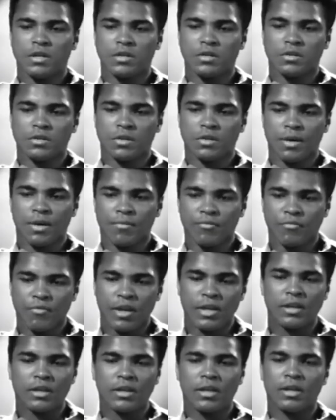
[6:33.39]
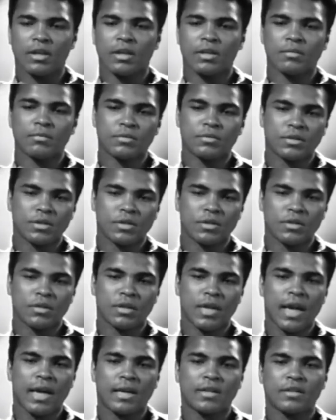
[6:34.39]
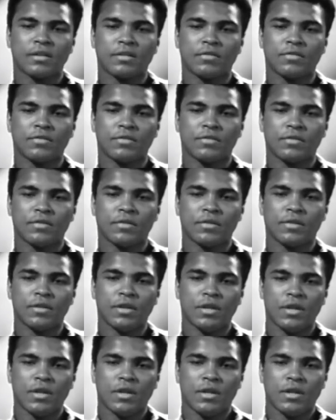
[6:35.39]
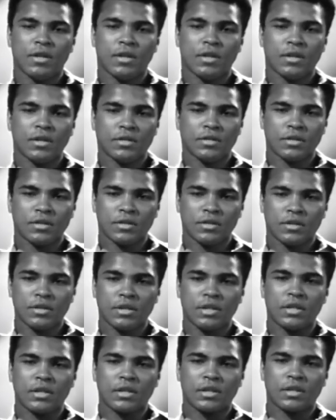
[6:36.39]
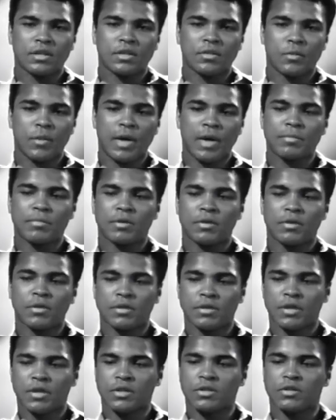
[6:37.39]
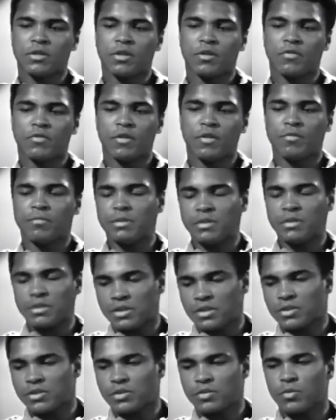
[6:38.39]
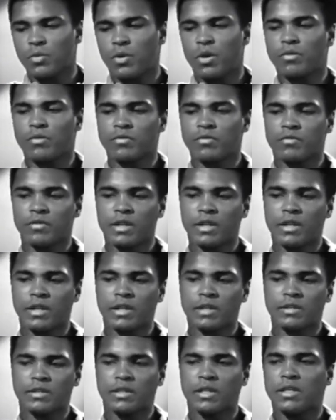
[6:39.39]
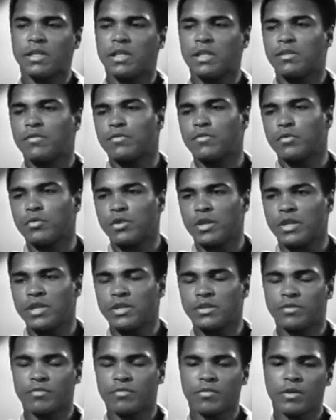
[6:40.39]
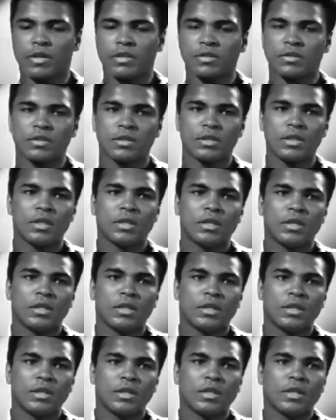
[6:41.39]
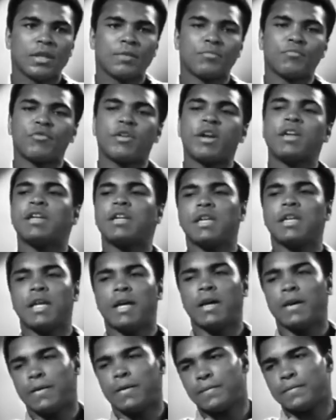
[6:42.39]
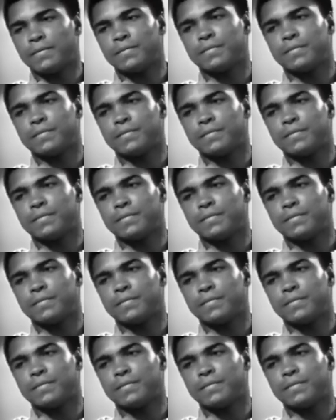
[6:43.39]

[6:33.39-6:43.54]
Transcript: And so I'm ready now. I'm still active, and just needed to wipe a little dust off of me since the Quarry fight. I sat down a few days to rest, and I'm ready now.